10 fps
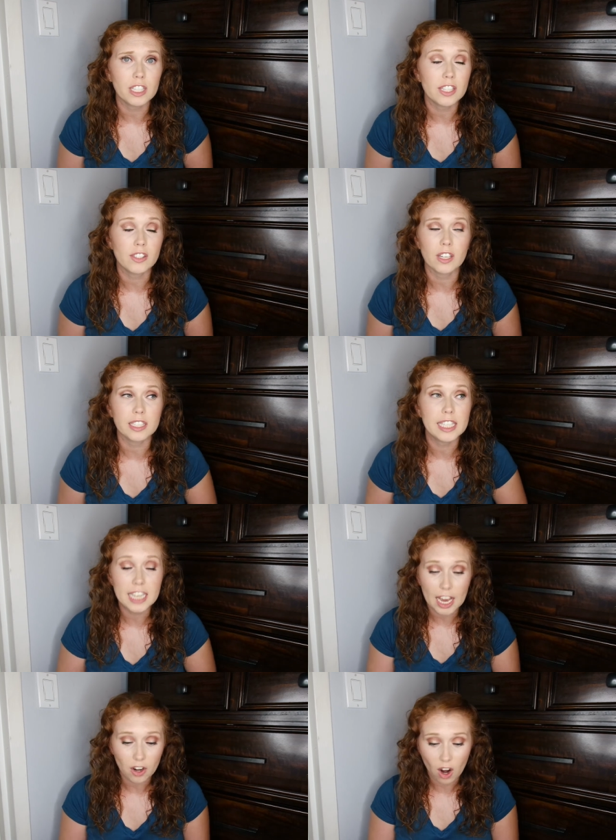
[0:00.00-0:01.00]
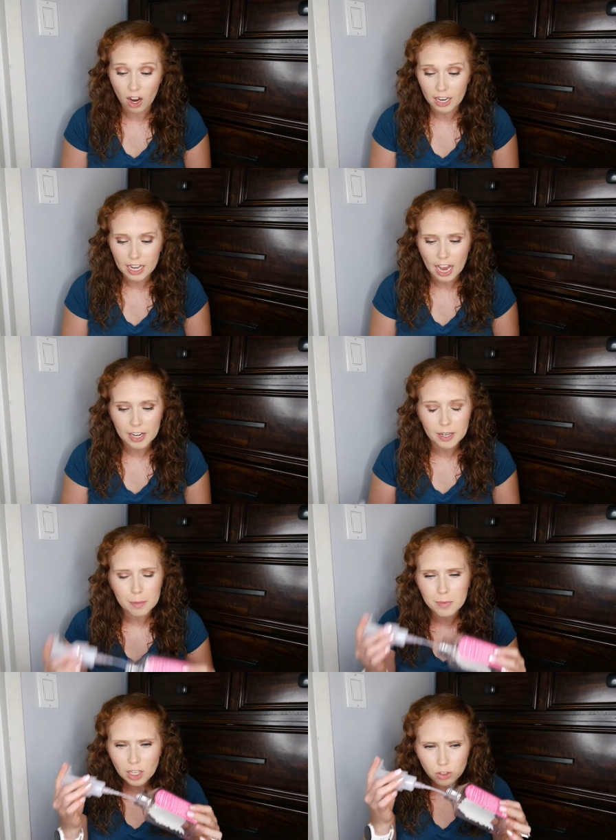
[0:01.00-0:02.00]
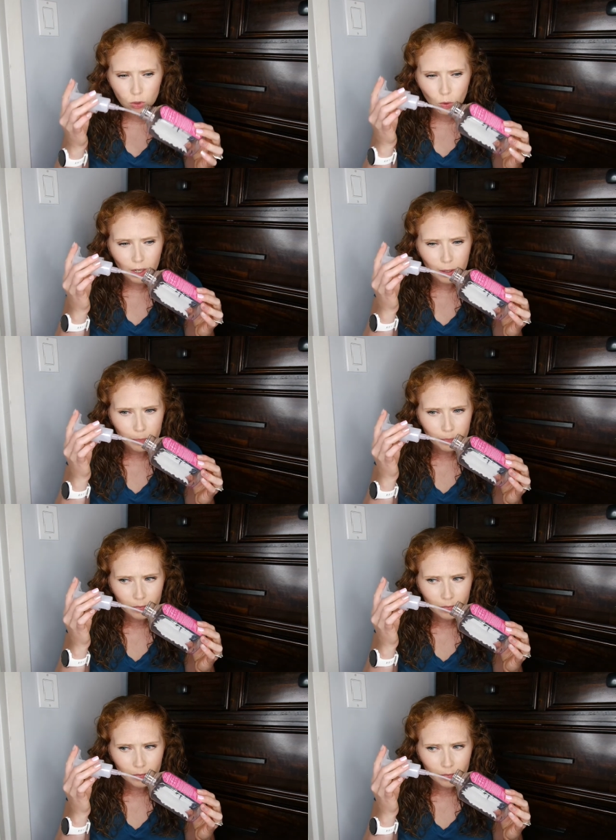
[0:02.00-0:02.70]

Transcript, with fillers: It's dead on. I am not sure